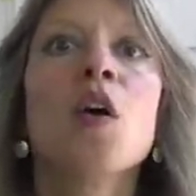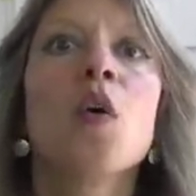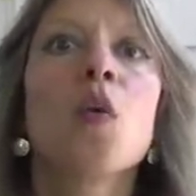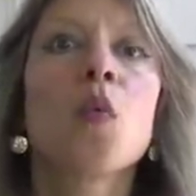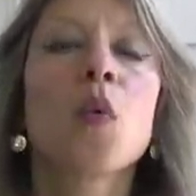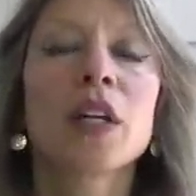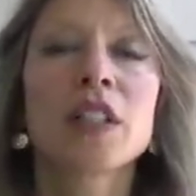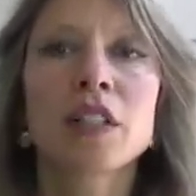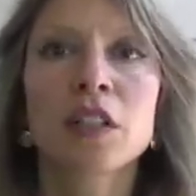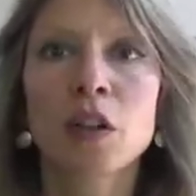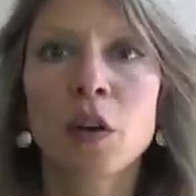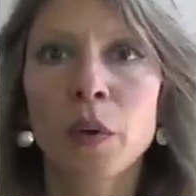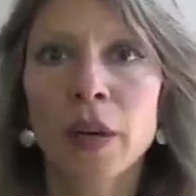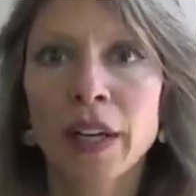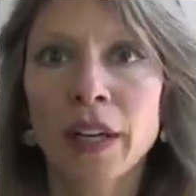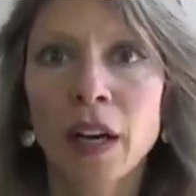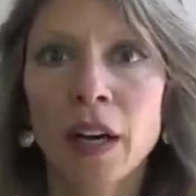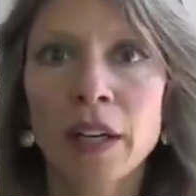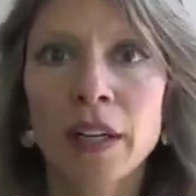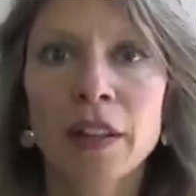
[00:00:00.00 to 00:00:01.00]
what's
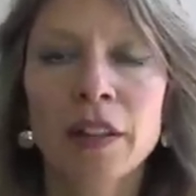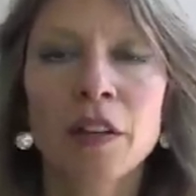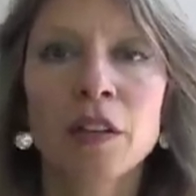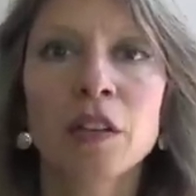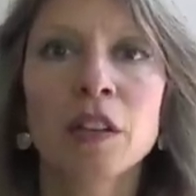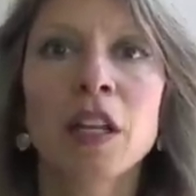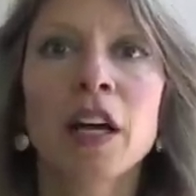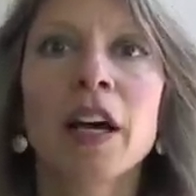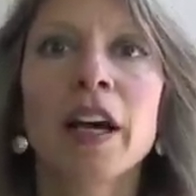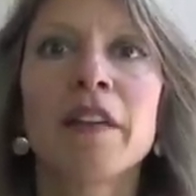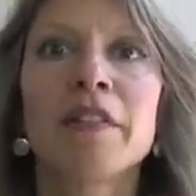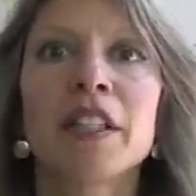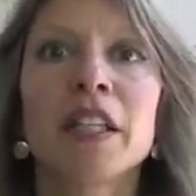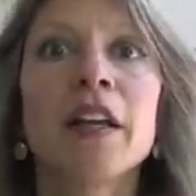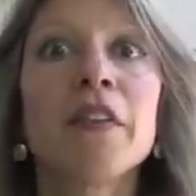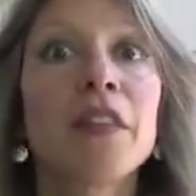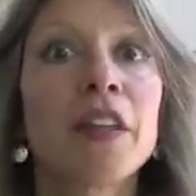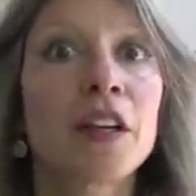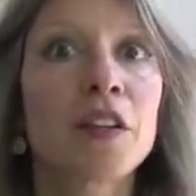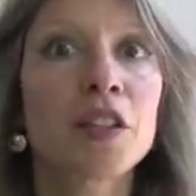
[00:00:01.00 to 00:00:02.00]
going on in their lives,
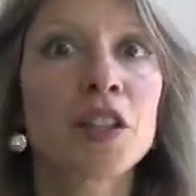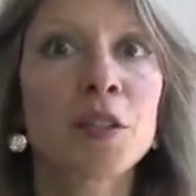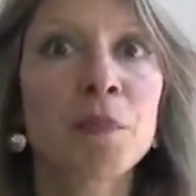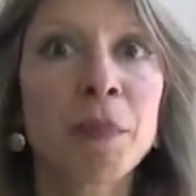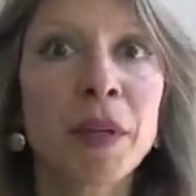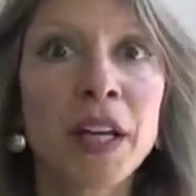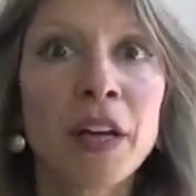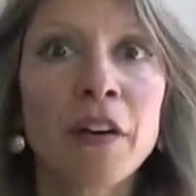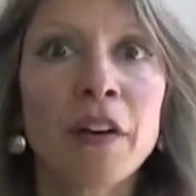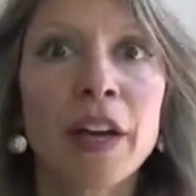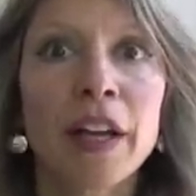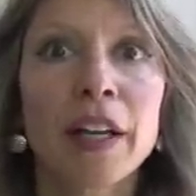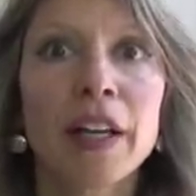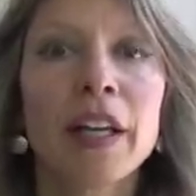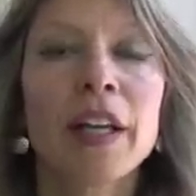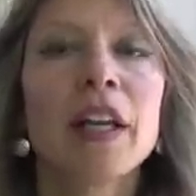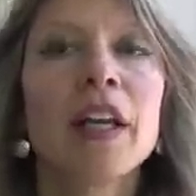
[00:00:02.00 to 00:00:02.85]
in their spirit.